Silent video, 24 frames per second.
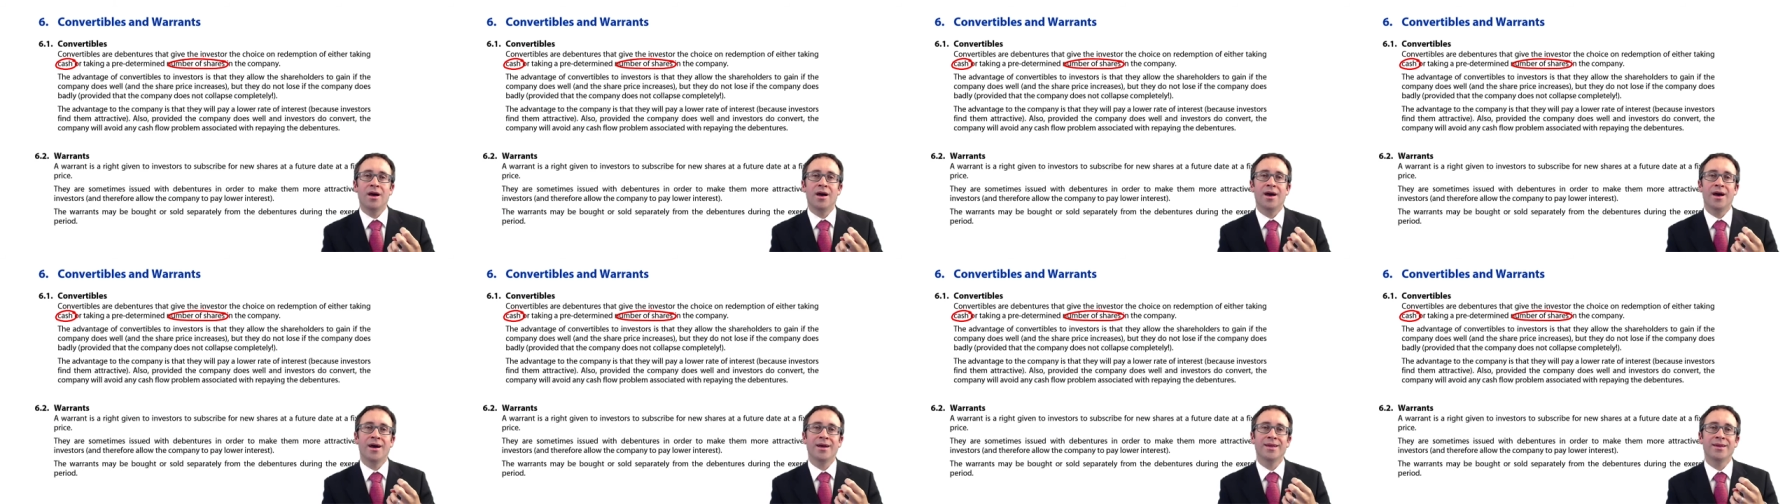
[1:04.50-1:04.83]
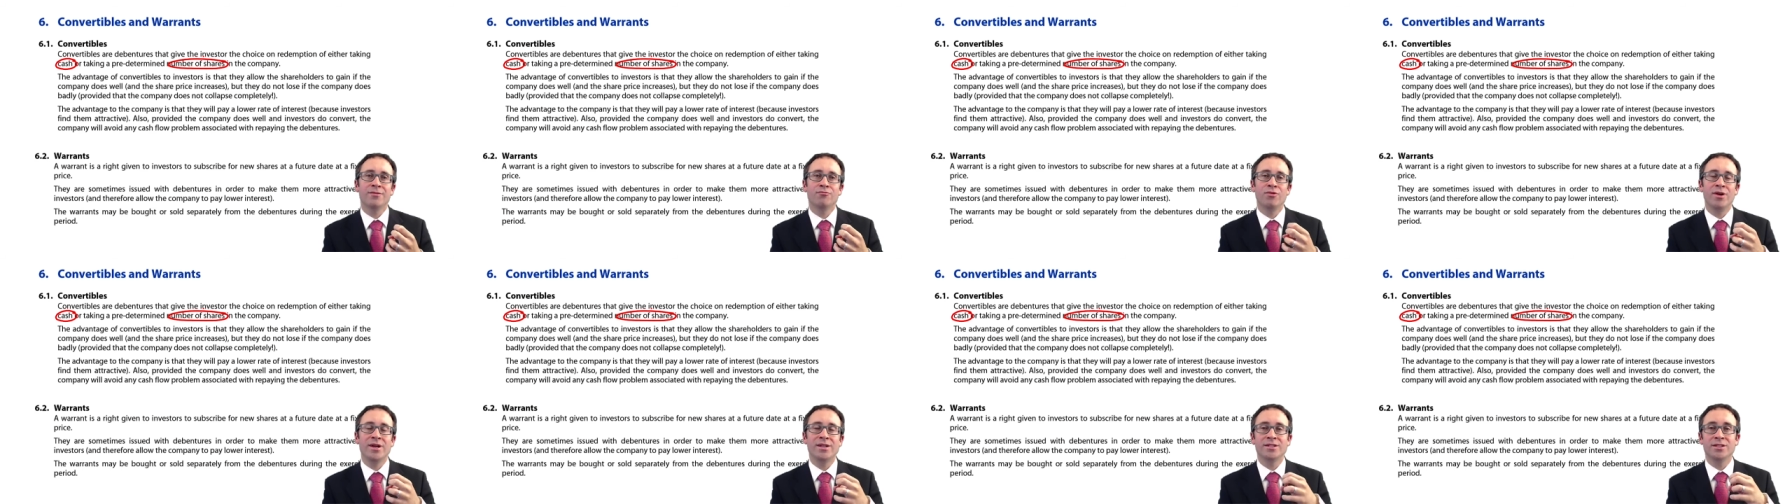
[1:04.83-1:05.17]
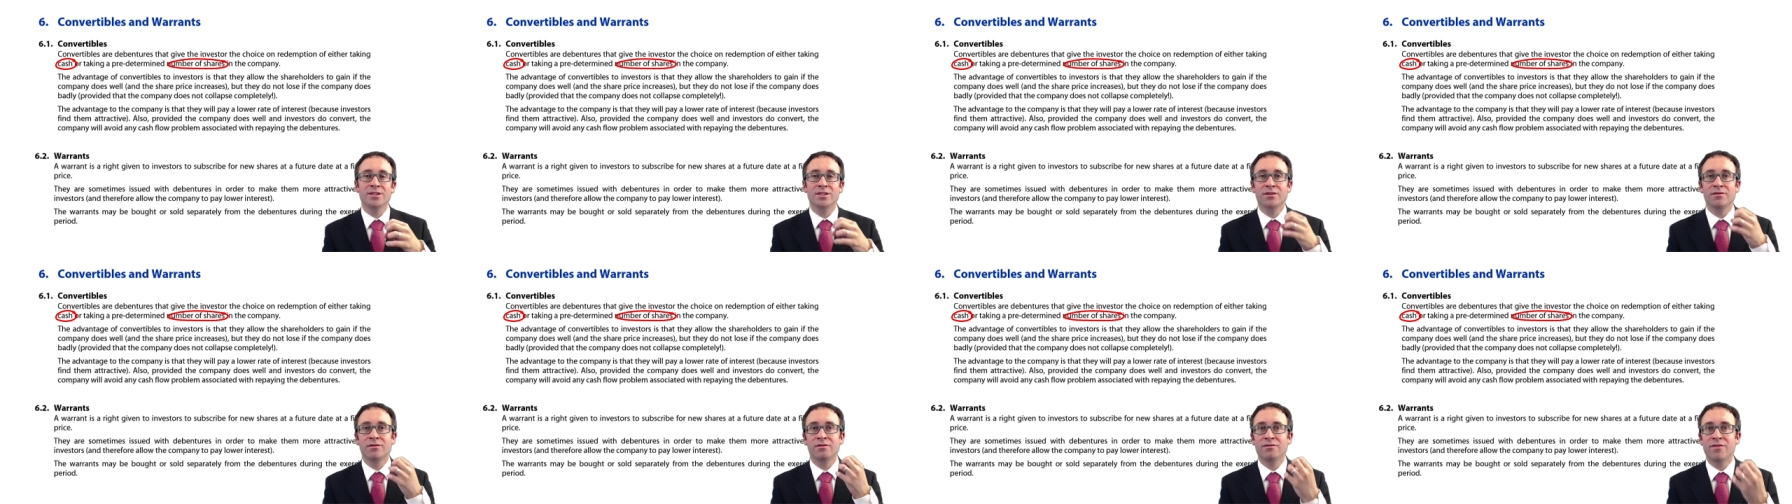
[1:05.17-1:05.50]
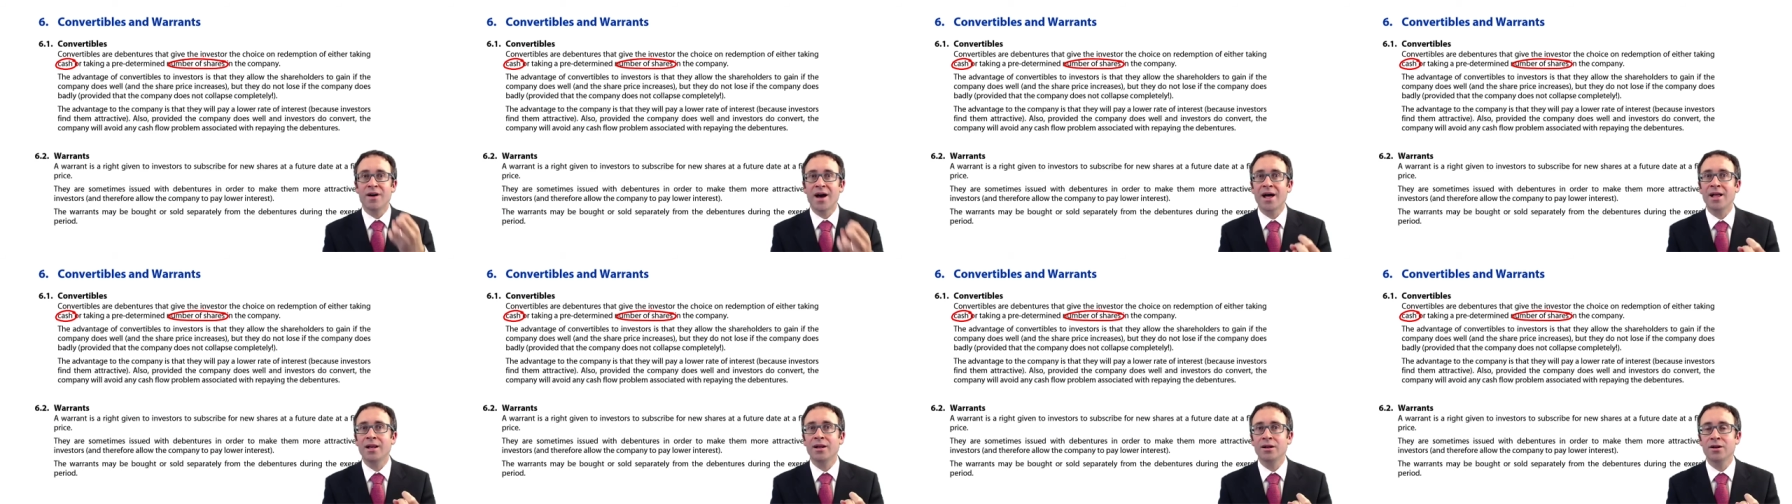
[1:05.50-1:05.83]
and reaches a
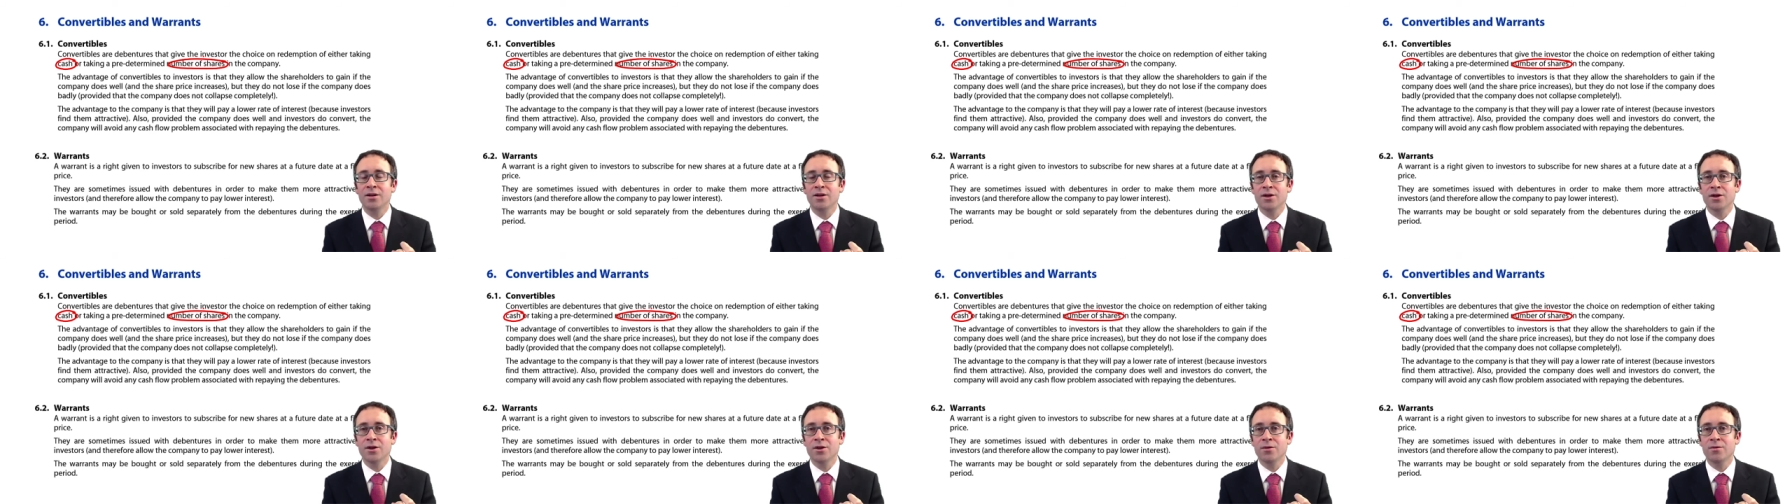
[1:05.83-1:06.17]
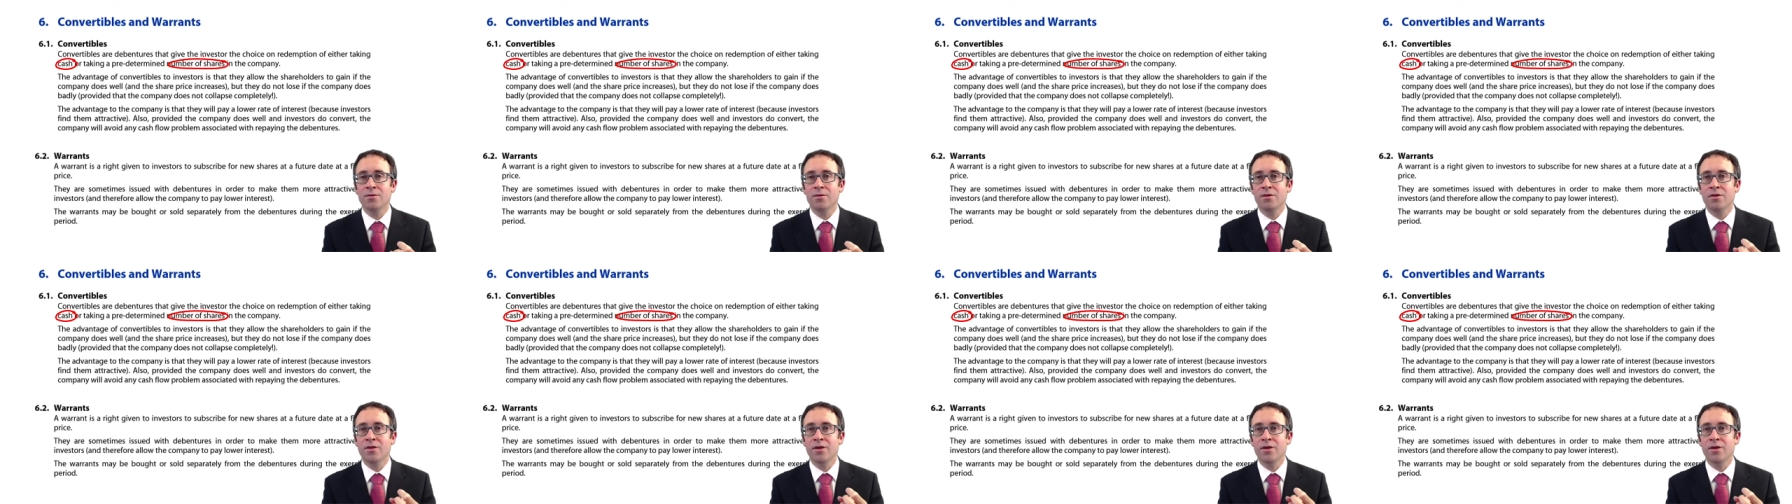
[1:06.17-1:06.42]
value